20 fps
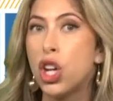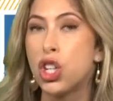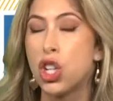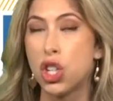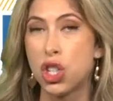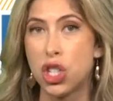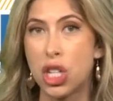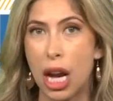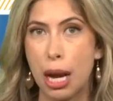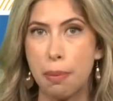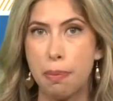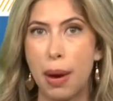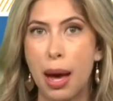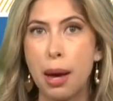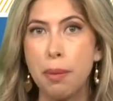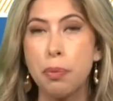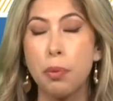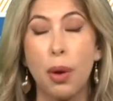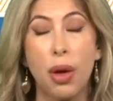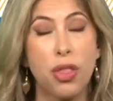to shape
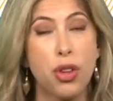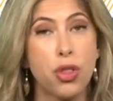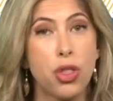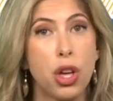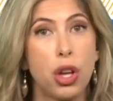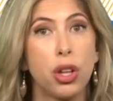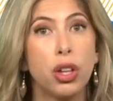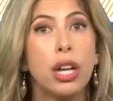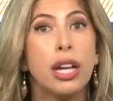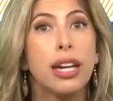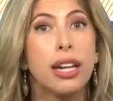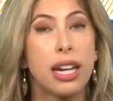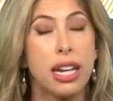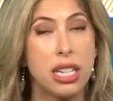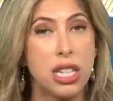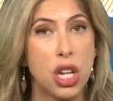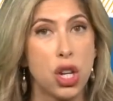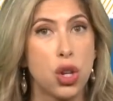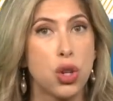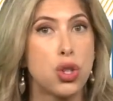up, whether they'll
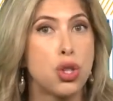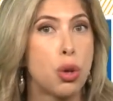continue